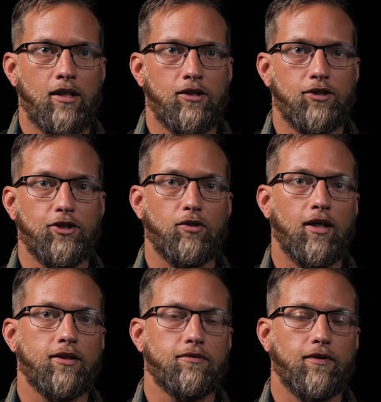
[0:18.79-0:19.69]
She
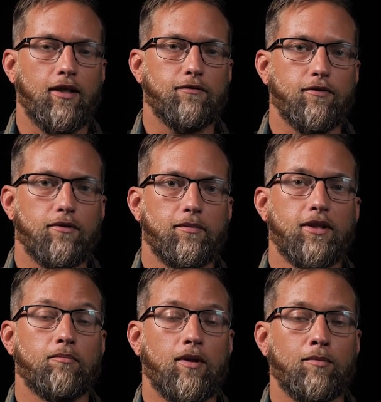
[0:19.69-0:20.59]
tried to fight for me
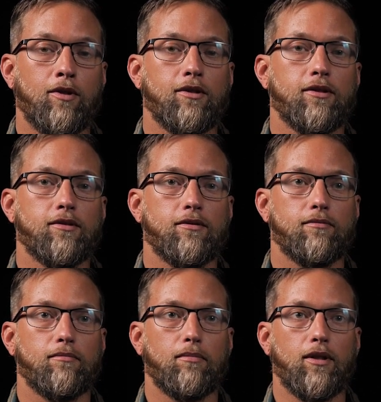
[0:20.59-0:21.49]
and my brother,
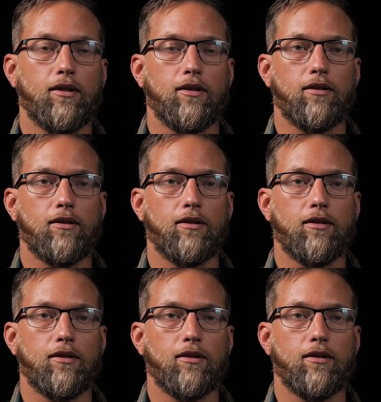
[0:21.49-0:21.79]
but